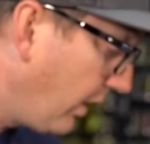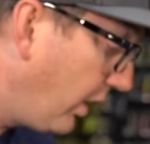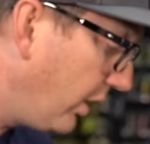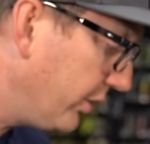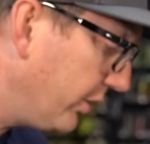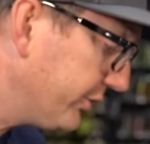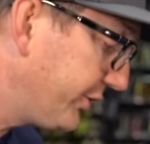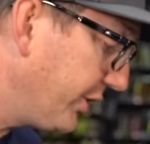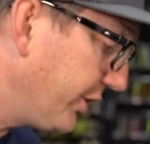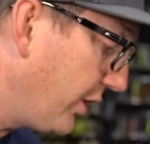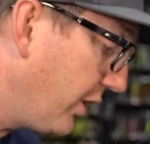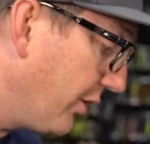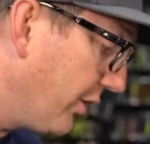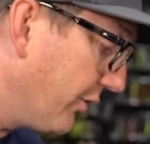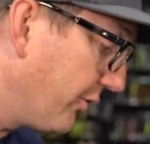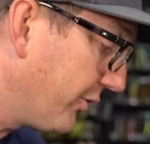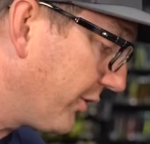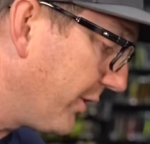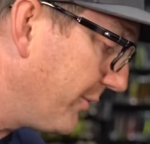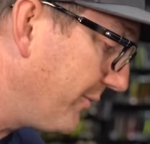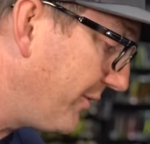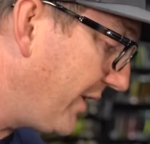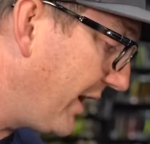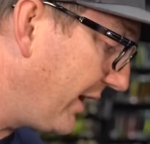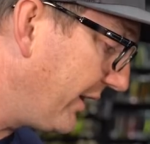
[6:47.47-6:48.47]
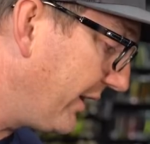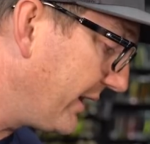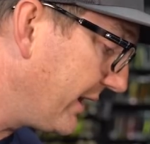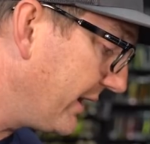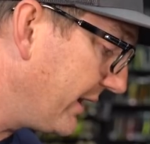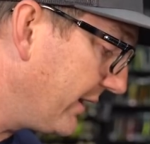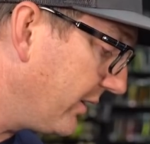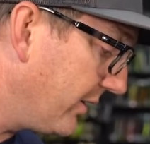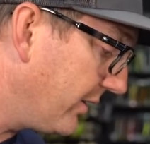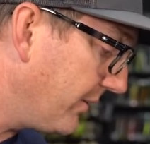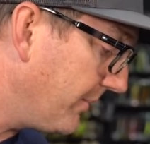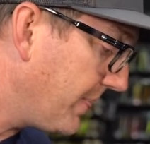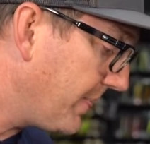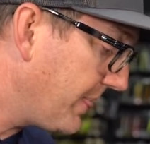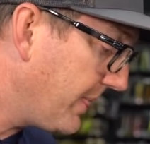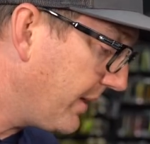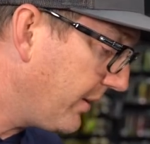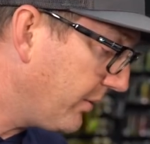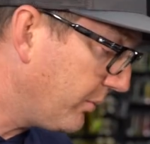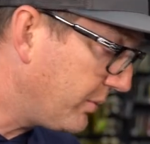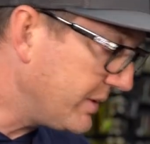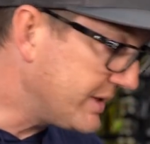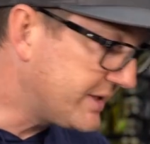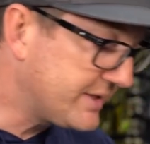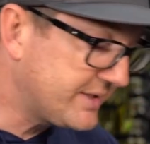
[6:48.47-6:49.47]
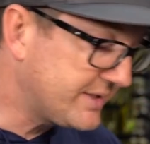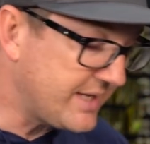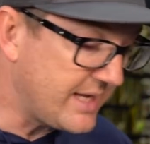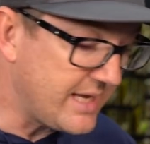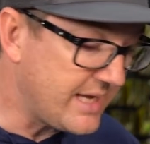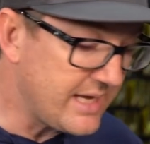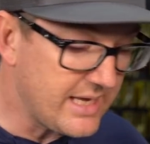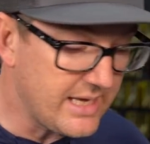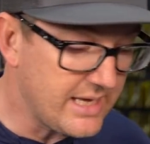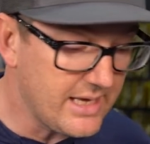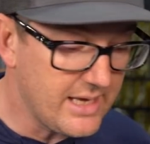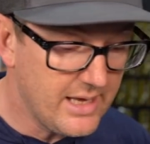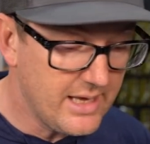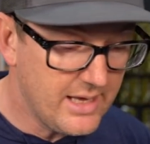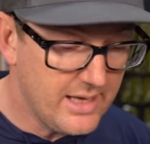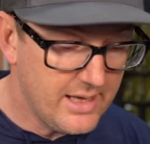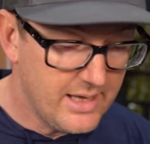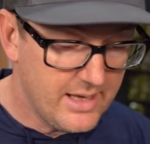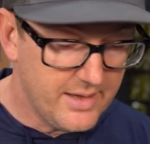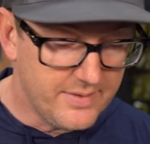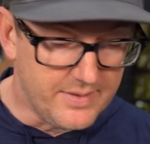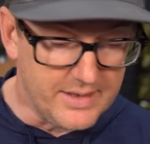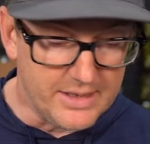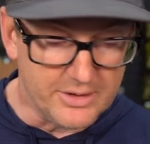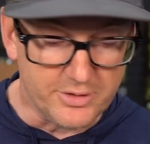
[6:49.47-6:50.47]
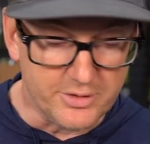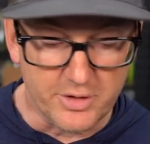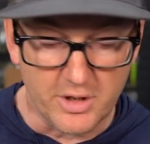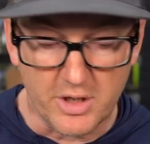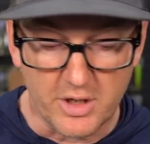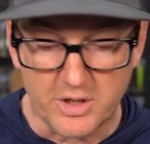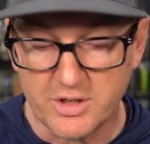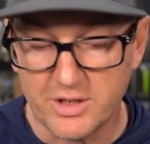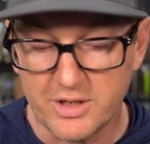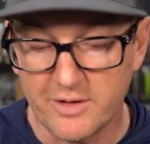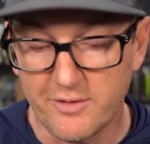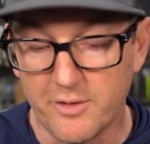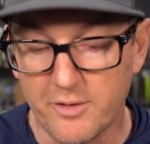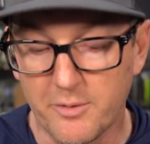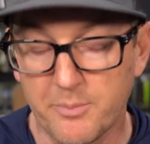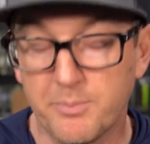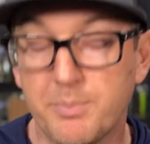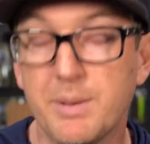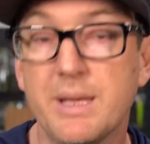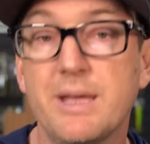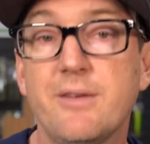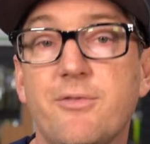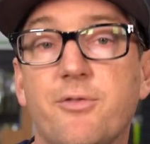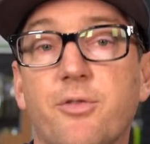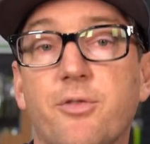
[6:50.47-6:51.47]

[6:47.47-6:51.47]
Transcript: Also from Valley Hill, we see the introduction of the B